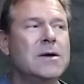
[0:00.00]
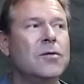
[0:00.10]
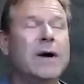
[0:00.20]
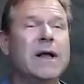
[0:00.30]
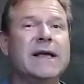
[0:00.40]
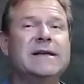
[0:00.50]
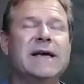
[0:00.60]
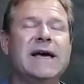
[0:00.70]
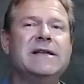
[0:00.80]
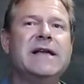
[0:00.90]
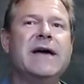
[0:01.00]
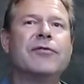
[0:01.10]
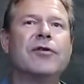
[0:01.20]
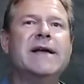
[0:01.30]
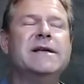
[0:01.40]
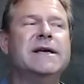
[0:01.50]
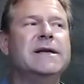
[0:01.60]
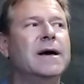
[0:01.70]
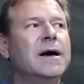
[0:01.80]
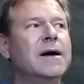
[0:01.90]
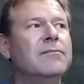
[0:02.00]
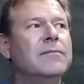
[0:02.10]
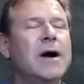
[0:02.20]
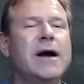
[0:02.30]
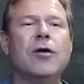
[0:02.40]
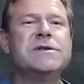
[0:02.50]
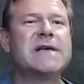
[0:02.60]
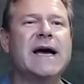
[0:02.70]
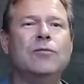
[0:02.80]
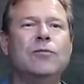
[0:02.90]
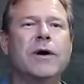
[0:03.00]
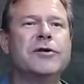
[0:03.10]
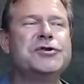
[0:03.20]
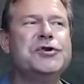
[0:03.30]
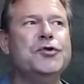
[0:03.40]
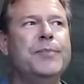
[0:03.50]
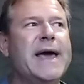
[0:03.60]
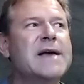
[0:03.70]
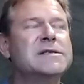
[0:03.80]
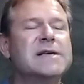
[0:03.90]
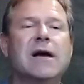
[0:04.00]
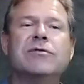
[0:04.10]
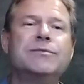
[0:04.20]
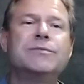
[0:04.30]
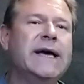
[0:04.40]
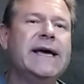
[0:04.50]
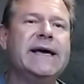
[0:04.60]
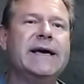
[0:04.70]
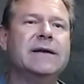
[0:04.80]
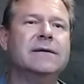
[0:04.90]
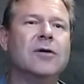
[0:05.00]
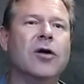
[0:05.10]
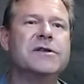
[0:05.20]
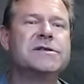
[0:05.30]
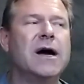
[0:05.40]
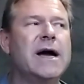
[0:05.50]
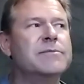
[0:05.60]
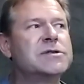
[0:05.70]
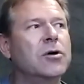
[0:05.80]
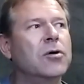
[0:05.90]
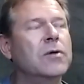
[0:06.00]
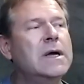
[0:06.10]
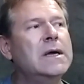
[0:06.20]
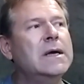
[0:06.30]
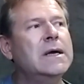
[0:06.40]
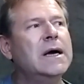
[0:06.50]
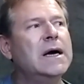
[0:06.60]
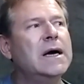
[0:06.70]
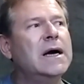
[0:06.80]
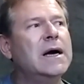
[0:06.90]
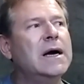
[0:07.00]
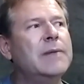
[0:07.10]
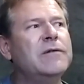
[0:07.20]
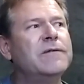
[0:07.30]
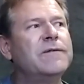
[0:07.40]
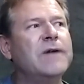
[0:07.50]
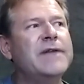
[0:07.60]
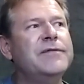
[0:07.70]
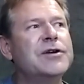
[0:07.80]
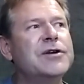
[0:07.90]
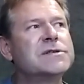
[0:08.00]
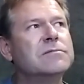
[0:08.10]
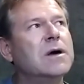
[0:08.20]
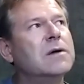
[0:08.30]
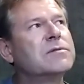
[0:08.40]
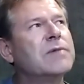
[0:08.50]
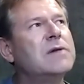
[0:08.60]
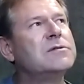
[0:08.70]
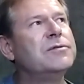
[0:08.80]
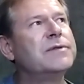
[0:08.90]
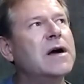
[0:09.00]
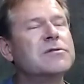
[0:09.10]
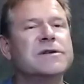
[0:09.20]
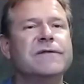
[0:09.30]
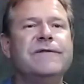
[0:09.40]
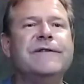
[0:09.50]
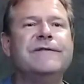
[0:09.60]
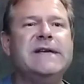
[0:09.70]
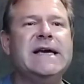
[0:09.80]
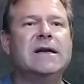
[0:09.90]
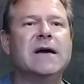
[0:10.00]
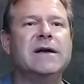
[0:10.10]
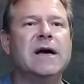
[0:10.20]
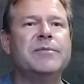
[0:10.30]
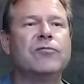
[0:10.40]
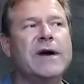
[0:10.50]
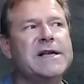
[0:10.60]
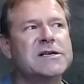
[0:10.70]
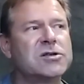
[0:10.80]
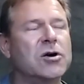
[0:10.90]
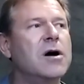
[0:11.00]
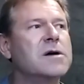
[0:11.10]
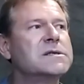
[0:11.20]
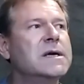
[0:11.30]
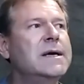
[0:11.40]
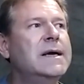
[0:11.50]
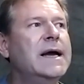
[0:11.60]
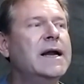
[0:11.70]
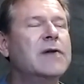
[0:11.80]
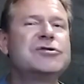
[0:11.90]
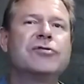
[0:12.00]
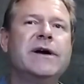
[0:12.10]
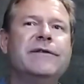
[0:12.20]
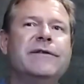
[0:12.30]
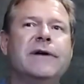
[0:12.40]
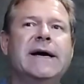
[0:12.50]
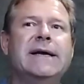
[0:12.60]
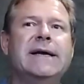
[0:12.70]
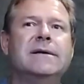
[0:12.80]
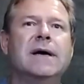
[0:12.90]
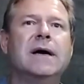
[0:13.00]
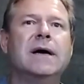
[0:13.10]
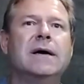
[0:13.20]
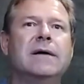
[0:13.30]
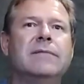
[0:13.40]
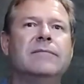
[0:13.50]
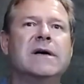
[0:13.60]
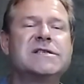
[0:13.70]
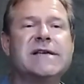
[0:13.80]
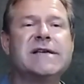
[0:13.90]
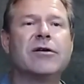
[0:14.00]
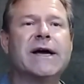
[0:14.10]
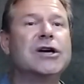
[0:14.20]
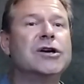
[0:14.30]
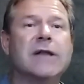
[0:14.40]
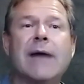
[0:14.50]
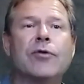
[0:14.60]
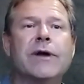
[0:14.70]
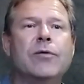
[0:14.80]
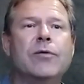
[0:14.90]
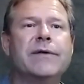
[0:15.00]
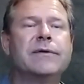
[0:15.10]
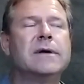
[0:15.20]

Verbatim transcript: well it it never ended um, i always had one or two bands that i was playing in all the time so uh, about five years well, it was around 2015 I, i'd been writing songs and i was trying to find um, a singer i could collaborate with